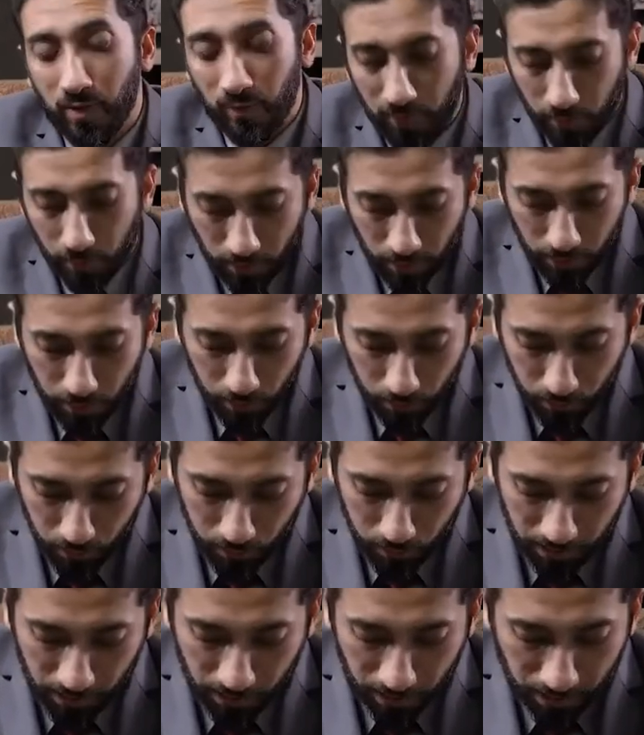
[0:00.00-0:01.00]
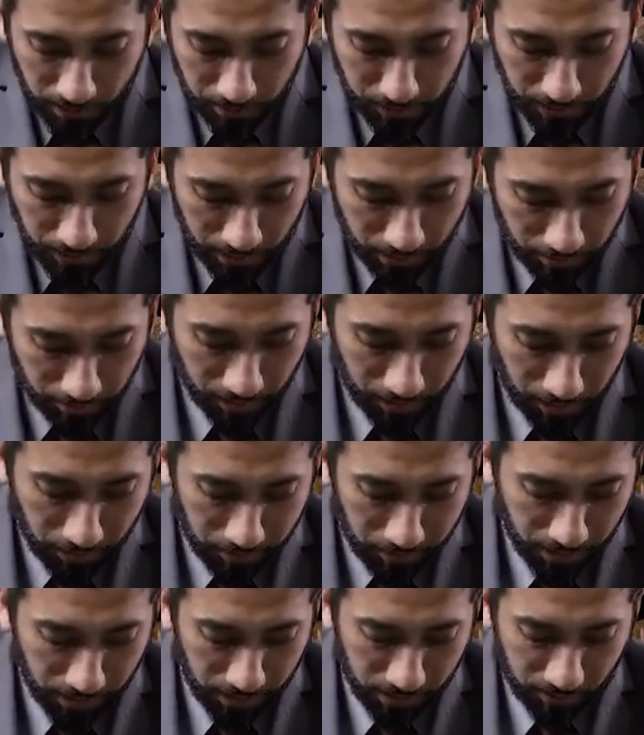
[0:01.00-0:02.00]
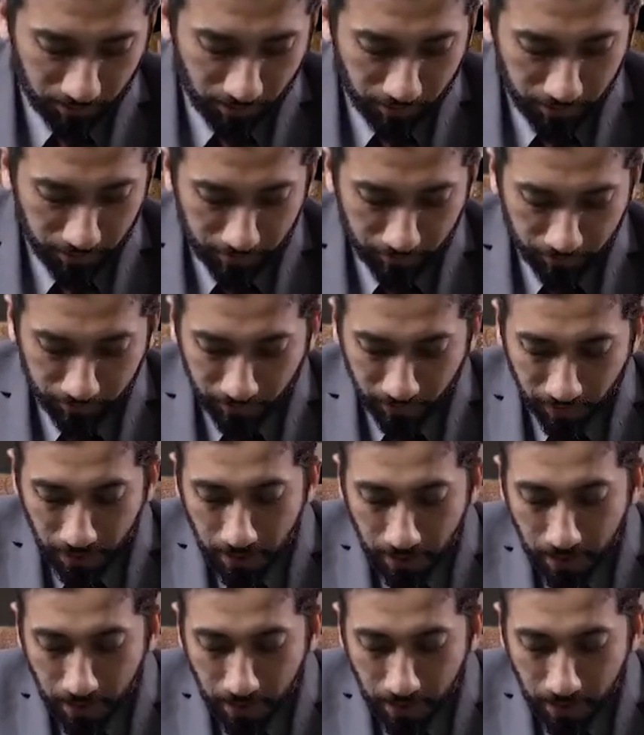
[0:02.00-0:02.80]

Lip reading: of the one who used to accompany them. May Allah make us from them.